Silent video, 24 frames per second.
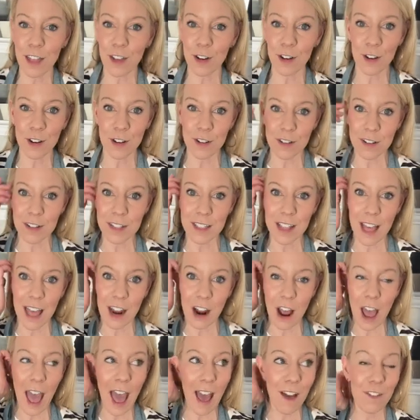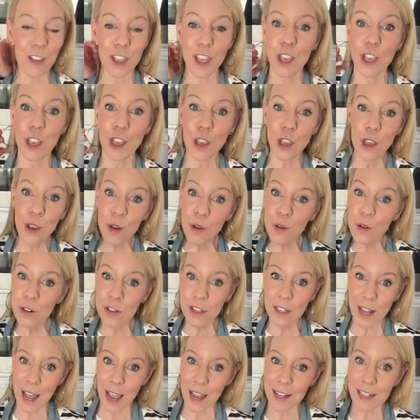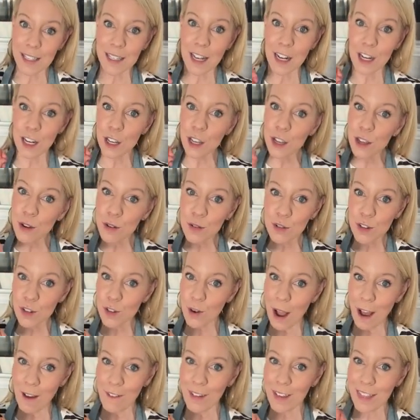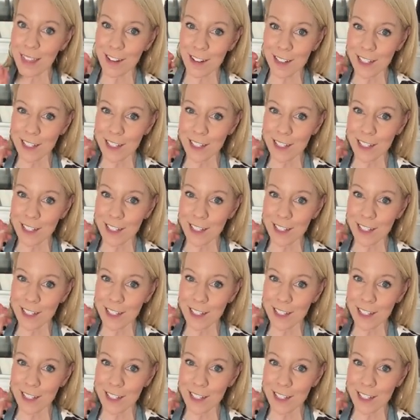other girls that have huge sites and huge traffic.